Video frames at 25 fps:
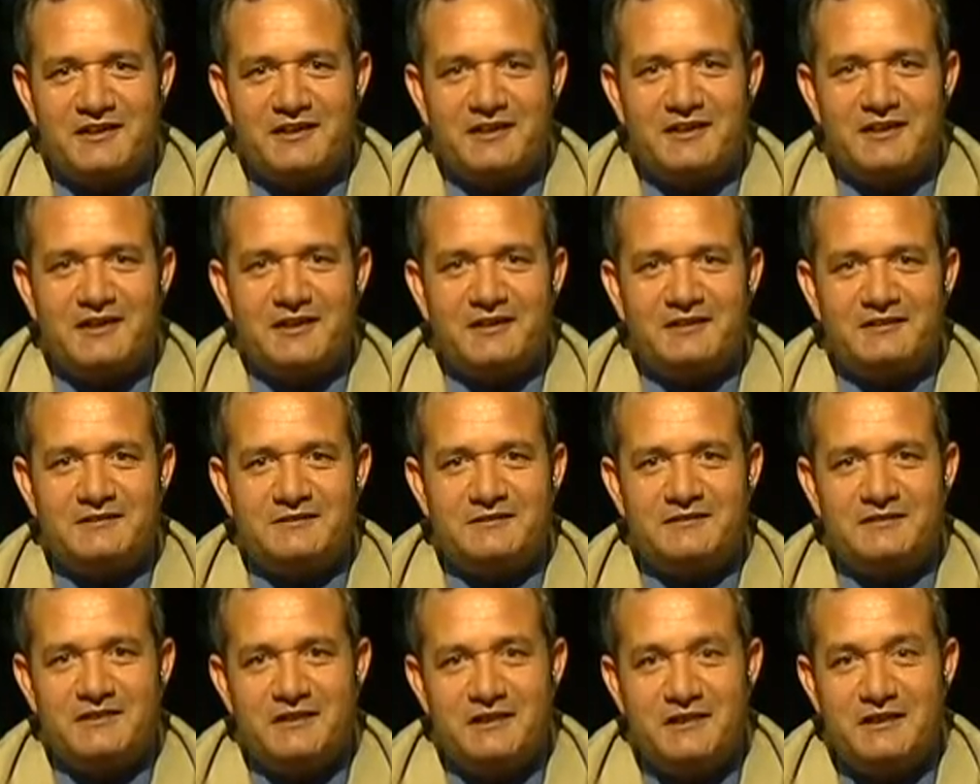
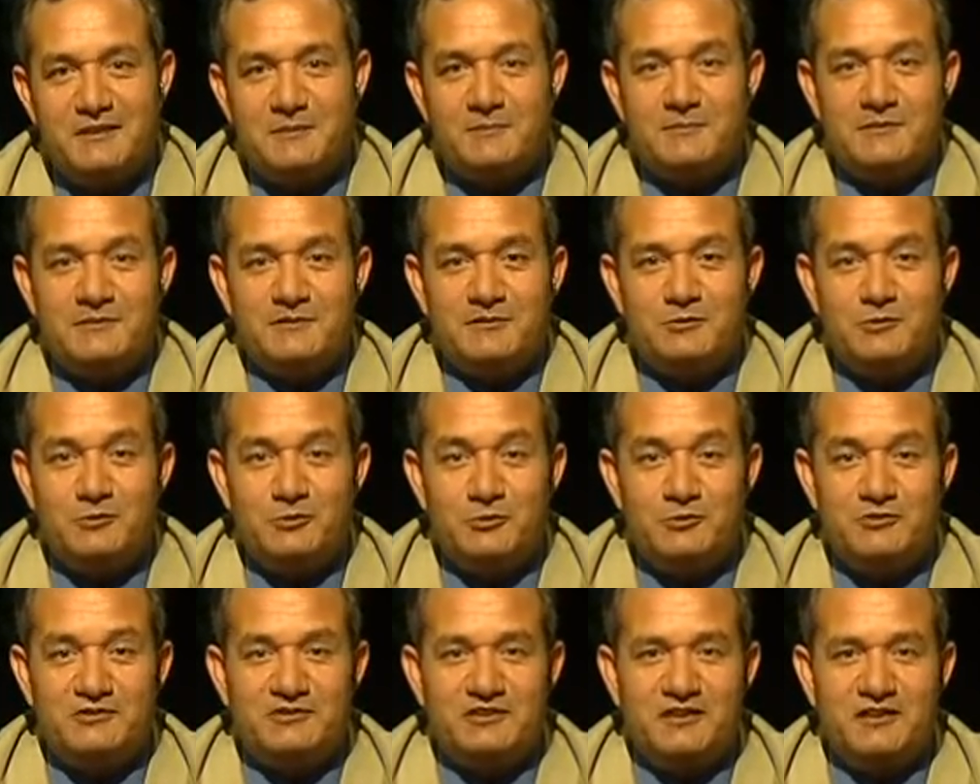and keep the
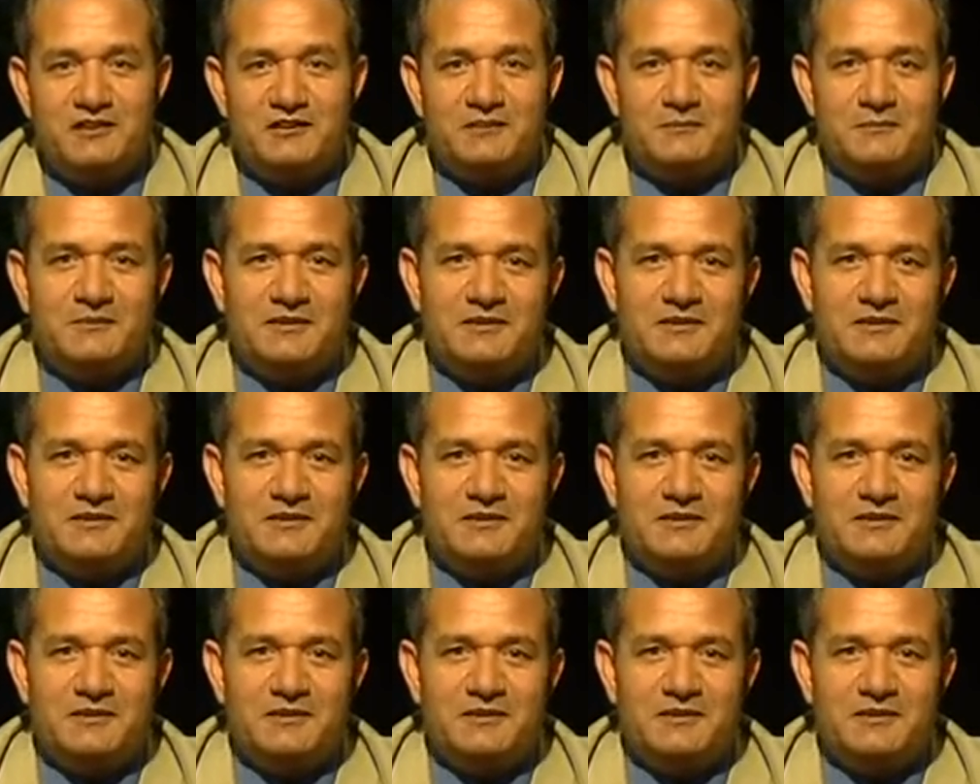good time